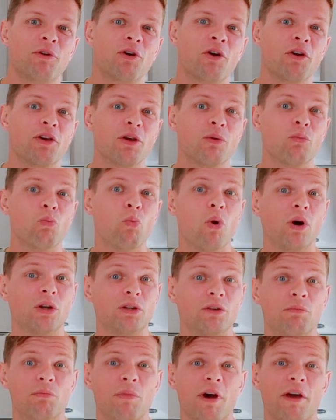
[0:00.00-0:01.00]
cooking one
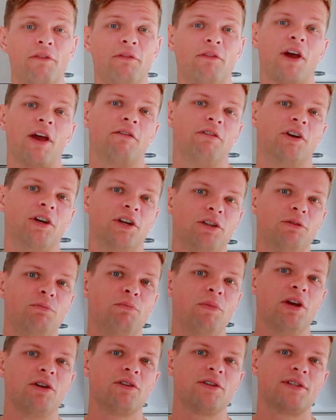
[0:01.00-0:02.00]
of my favorite
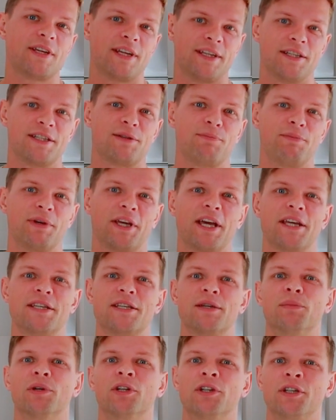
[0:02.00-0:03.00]
meals, and it's
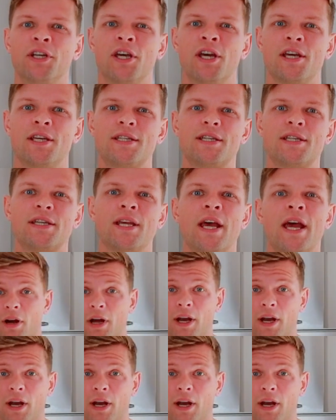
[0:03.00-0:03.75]
Spaghetti Bolognese.